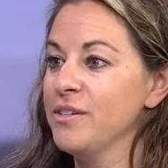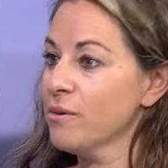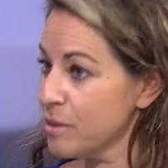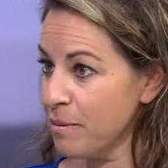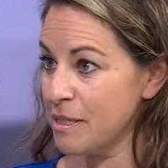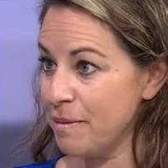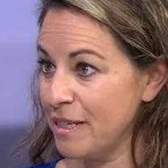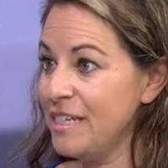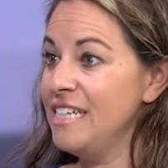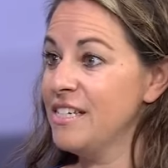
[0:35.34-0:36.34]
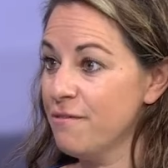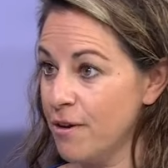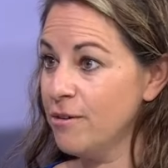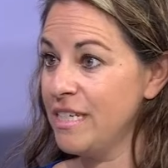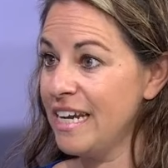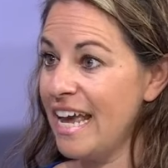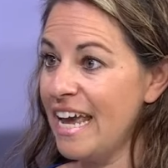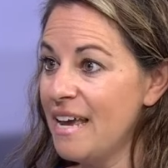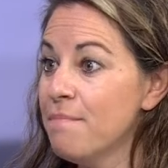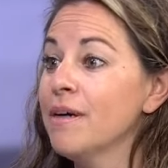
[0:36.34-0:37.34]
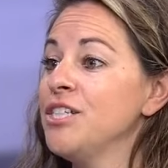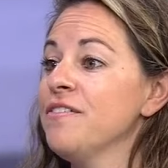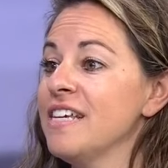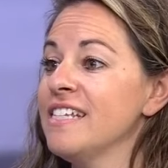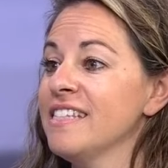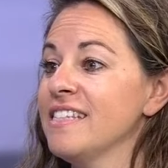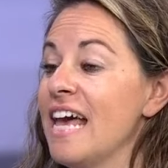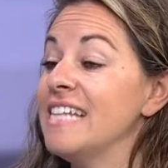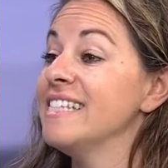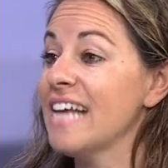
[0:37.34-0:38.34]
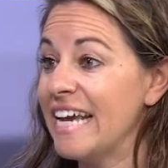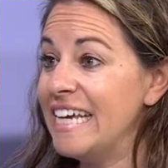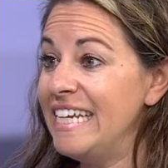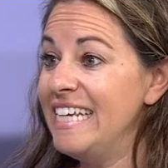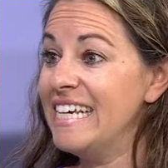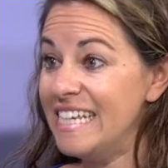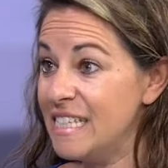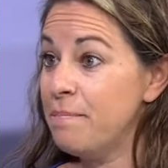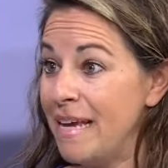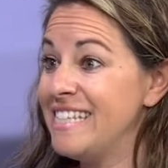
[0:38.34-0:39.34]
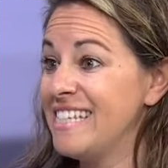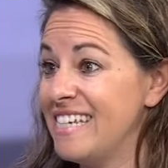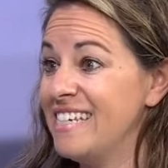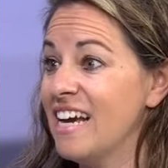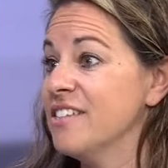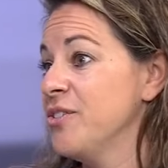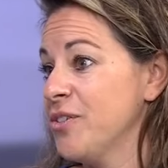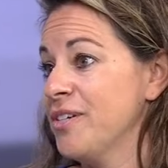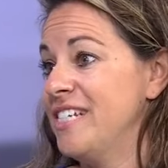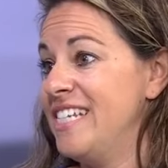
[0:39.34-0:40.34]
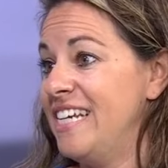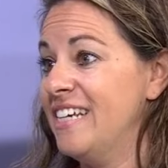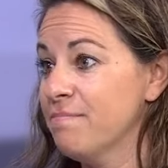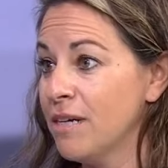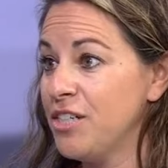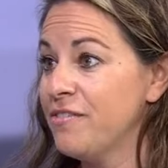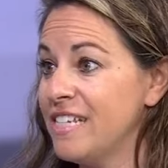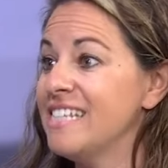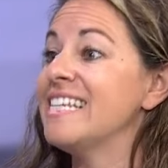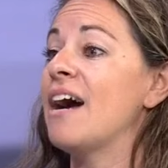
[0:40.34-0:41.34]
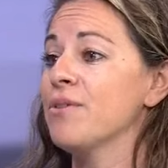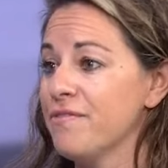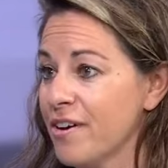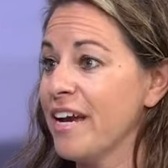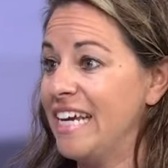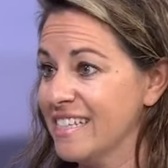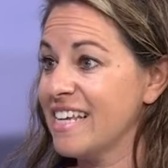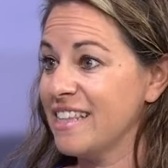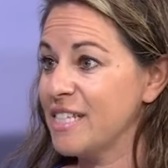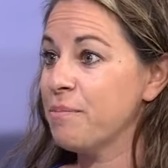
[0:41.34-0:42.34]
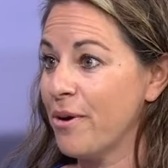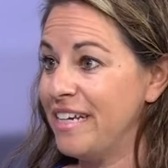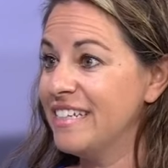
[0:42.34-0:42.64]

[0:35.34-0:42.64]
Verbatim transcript: responsibility to vote today, much of this anxiety is based in uncertainty. Much of it is out of our hands at this point.